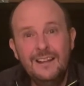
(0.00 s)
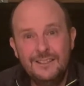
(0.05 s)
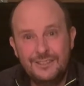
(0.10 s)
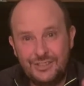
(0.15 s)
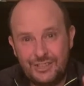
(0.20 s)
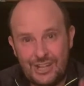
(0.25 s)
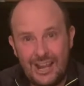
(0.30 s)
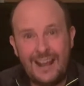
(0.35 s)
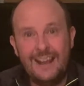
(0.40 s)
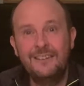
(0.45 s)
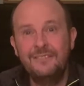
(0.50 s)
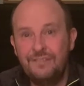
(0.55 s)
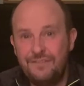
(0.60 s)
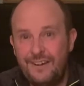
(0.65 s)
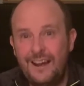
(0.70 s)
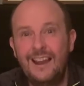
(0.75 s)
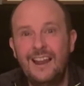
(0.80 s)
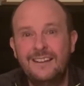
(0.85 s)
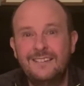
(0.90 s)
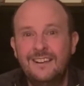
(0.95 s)
chicken
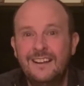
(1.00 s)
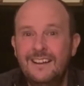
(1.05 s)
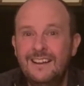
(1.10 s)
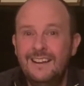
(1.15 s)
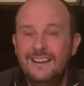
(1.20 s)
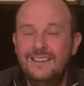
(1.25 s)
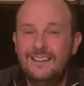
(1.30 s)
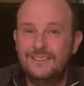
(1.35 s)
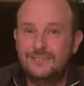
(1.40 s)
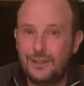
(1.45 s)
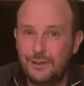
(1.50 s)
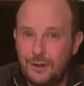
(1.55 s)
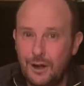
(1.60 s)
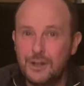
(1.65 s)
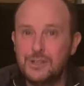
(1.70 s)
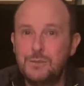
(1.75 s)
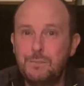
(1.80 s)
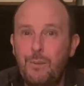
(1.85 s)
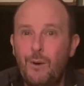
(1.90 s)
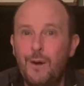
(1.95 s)
fillet that the
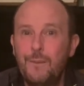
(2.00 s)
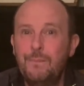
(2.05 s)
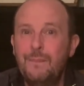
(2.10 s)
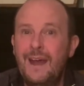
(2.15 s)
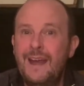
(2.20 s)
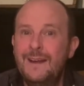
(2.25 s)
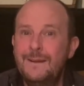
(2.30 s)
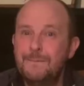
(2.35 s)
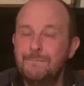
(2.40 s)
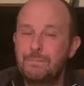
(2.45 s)
nurse bought me,